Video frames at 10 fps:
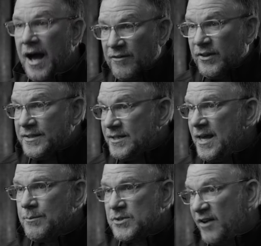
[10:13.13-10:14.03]
I've led
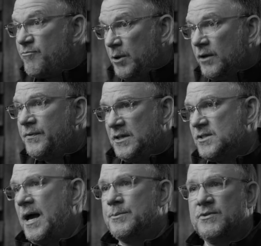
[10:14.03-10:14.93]
teams that have built these
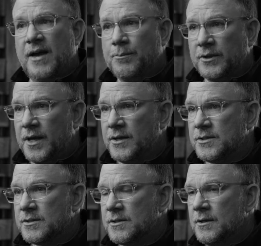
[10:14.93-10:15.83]
types of
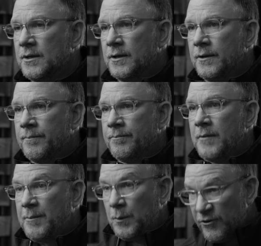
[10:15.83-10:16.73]
applications.
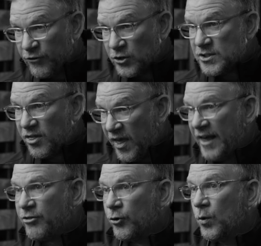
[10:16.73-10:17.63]
I mean, we first
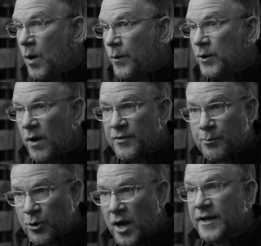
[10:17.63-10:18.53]
think through what we want the
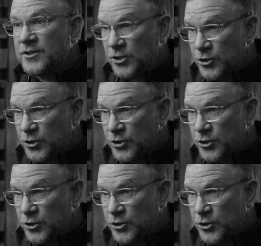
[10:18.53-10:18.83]
product to